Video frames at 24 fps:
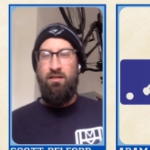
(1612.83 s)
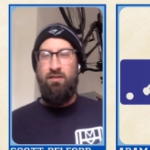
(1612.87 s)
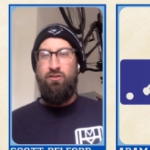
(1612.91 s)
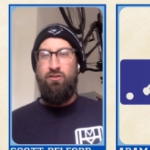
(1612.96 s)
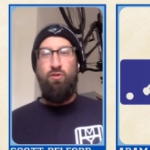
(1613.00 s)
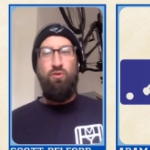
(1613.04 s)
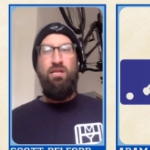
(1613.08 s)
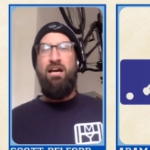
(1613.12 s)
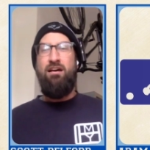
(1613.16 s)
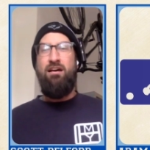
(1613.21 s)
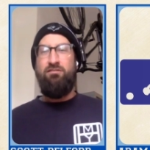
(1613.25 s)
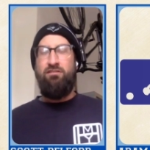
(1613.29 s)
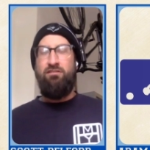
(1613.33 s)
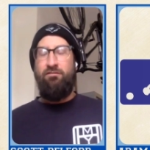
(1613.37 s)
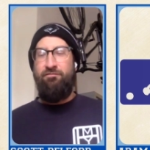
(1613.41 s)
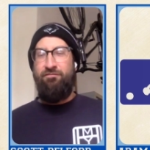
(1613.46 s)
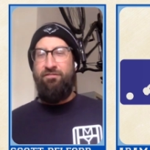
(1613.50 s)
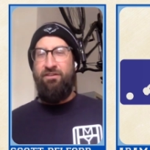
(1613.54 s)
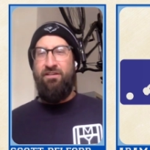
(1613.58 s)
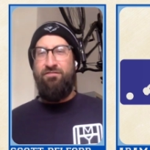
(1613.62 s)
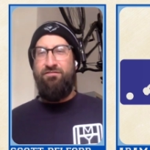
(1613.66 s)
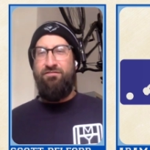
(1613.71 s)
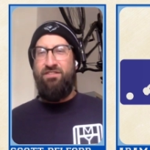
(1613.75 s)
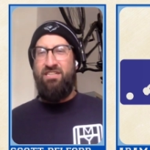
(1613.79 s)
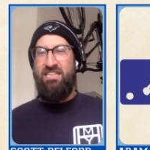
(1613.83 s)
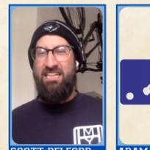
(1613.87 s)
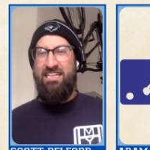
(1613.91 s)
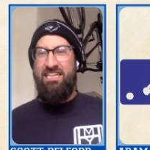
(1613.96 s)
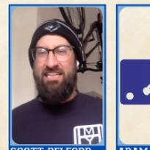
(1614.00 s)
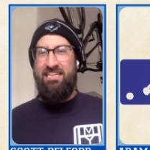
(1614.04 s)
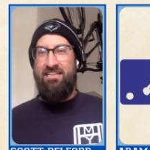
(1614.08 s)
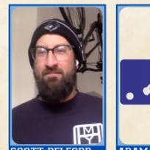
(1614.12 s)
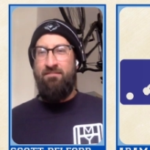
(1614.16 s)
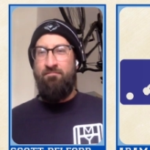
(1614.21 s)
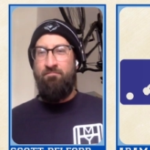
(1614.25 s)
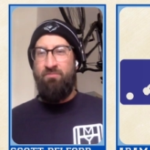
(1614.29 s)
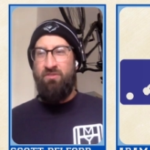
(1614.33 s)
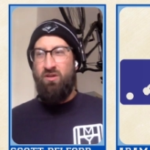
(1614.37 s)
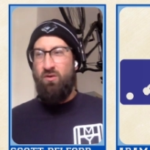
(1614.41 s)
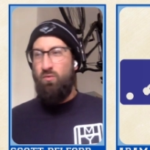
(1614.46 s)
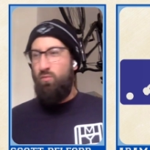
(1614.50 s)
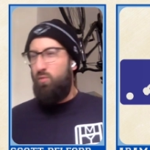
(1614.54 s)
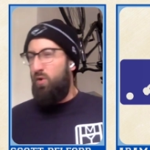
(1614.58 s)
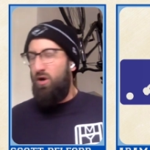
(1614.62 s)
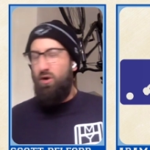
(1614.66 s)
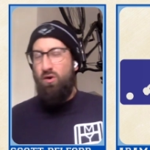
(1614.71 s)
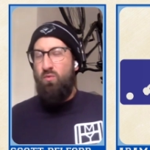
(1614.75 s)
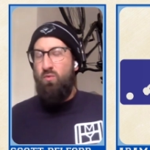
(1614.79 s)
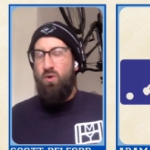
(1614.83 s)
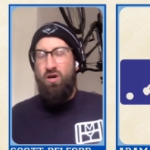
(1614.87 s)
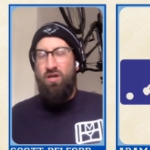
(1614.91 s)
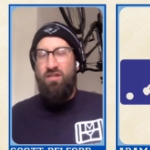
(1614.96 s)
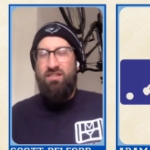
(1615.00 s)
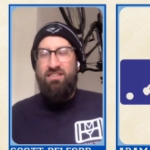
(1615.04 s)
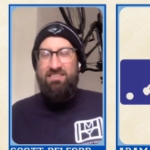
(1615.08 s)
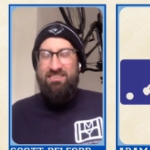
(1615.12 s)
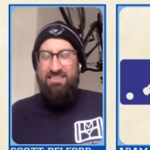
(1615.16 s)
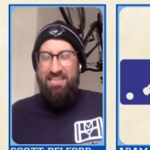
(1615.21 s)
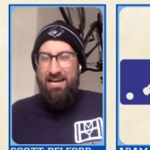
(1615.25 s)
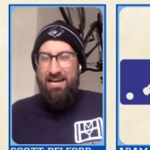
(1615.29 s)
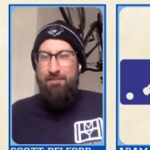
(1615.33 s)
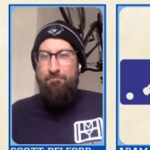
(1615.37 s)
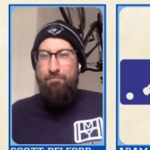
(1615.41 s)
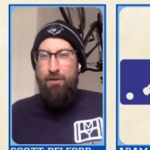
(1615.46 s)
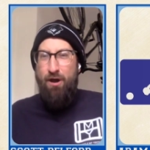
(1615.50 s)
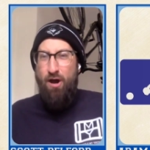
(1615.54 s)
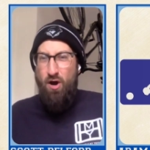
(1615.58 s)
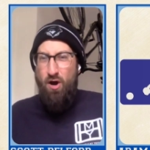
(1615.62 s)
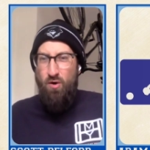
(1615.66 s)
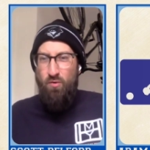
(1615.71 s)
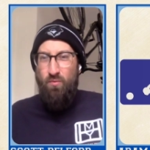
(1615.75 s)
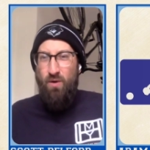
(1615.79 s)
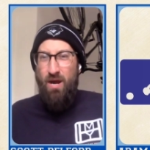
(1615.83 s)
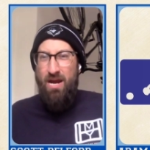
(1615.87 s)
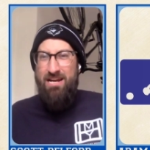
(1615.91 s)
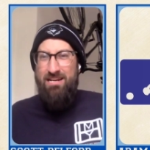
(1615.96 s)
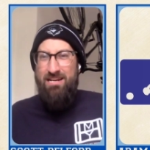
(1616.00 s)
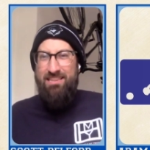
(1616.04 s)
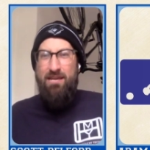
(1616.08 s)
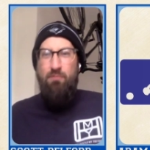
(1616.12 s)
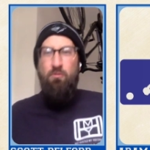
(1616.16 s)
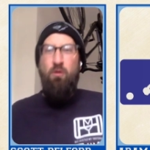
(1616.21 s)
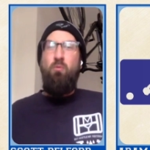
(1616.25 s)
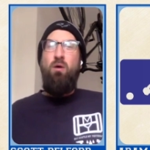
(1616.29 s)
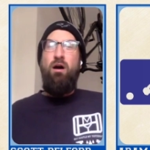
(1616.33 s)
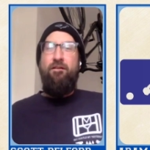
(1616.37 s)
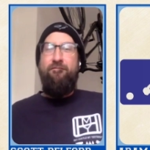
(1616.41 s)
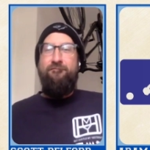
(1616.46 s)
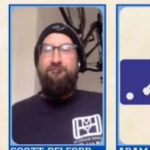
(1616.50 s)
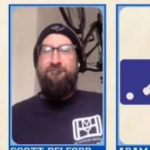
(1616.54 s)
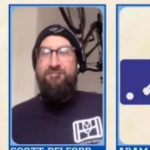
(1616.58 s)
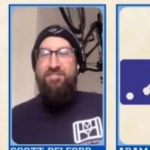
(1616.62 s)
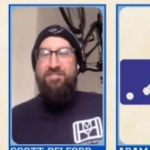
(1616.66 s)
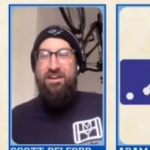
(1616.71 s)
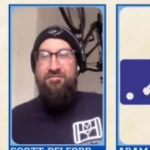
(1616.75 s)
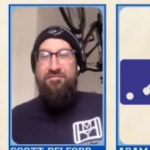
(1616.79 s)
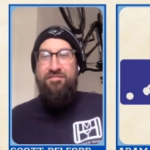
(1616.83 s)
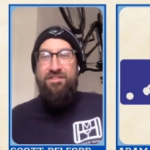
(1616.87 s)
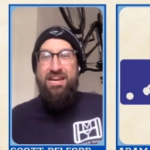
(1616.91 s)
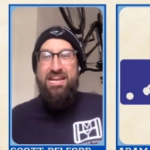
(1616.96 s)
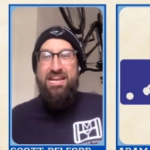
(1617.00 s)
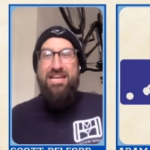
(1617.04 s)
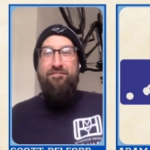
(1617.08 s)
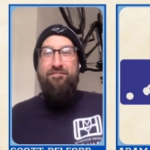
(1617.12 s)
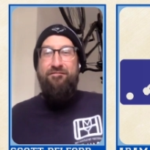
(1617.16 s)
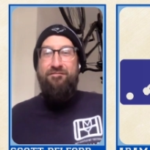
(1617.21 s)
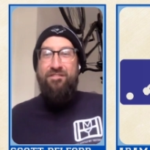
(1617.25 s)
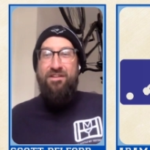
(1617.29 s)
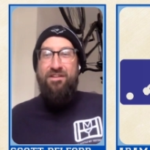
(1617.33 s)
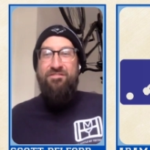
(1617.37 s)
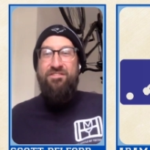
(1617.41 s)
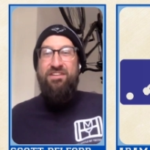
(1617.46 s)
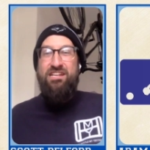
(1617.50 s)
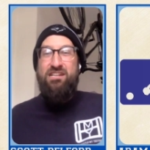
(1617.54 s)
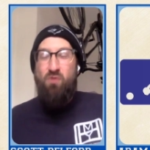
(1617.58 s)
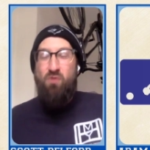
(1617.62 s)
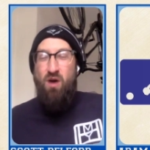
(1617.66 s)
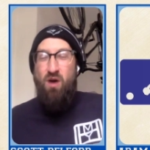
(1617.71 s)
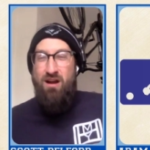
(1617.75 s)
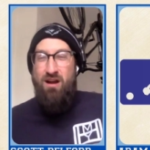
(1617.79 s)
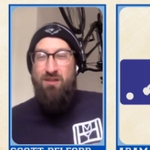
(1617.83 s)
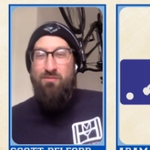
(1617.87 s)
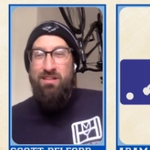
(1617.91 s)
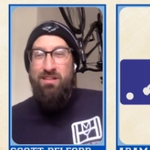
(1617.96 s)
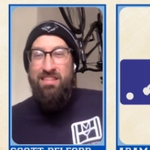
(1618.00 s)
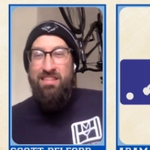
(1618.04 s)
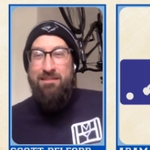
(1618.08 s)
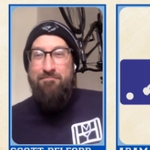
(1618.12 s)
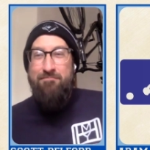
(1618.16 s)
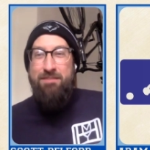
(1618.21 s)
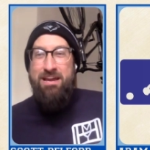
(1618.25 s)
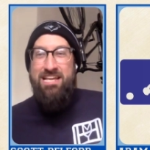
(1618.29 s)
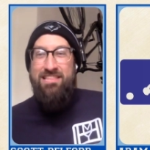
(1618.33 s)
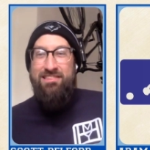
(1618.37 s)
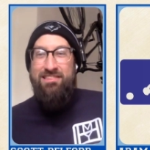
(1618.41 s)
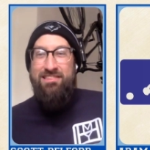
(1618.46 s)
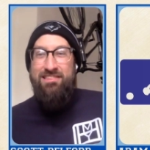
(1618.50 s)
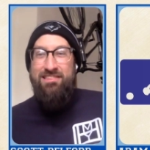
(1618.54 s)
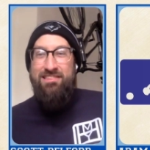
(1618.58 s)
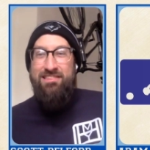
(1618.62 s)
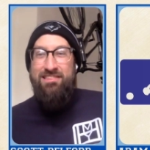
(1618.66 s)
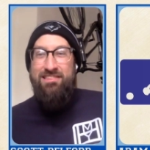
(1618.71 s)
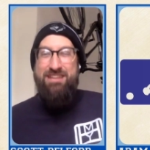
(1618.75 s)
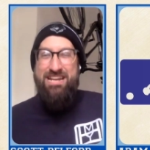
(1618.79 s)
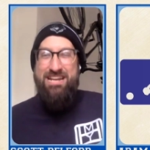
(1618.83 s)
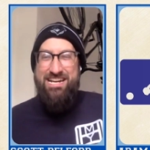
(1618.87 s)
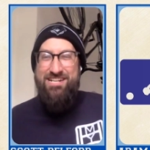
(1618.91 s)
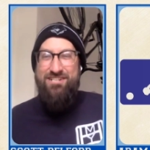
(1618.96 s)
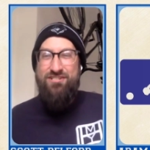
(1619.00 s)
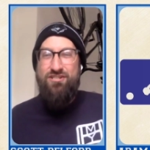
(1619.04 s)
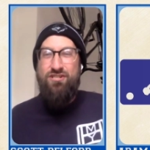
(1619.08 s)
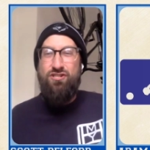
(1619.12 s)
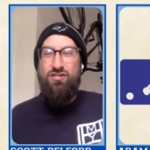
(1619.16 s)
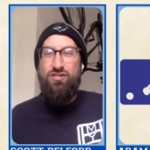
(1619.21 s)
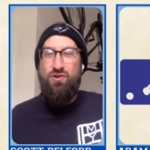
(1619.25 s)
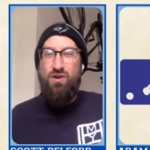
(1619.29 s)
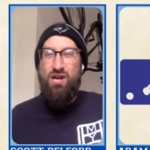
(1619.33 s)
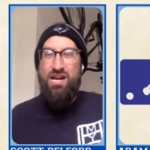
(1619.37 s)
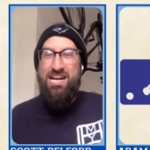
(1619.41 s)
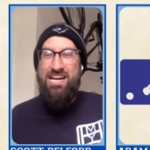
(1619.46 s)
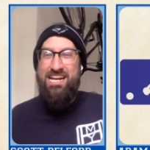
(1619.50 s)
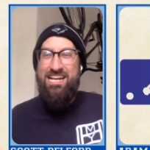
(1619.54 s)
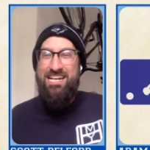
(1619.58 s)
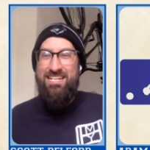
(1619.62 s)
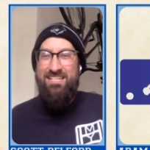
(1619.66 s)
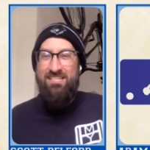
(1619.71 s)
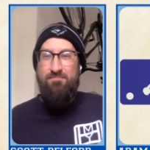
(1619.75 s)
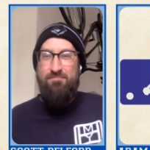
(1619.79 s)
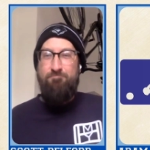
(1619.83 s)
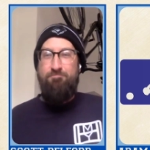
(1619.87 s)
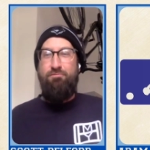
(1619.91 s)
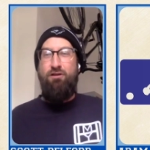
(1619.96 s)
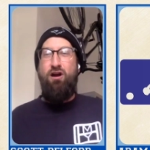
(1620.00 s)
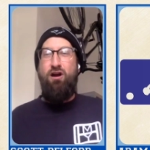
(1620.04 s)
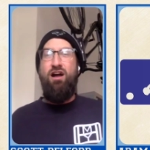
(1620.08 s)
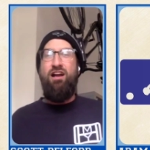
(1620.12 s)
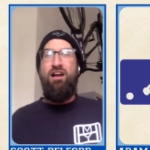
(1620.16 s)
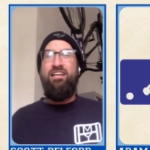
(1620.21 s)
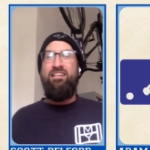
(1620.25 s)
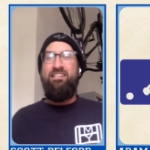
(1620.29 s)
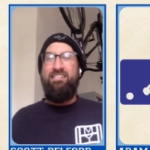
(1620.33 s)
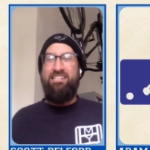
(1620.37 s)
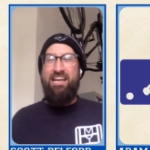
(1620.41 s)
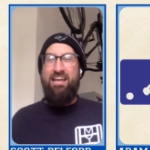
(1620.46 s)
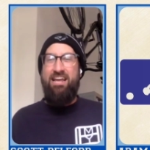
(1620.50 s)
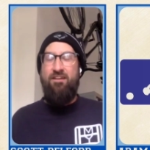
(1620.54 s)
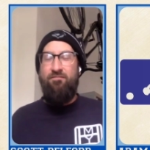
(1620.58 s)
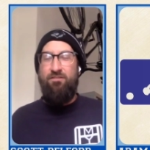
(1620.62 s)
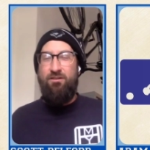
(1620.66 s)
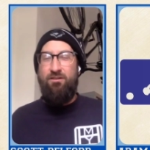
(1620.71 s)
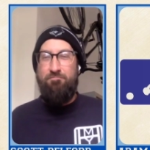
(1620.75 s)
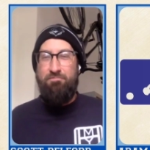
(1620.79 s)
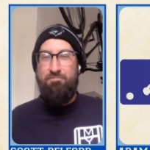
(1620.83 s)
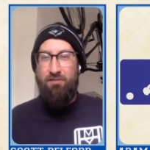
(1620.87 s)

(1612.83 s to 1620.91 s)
2015, we're in the same boat, right? They were what, 50-51 when they made those major trades, brought in David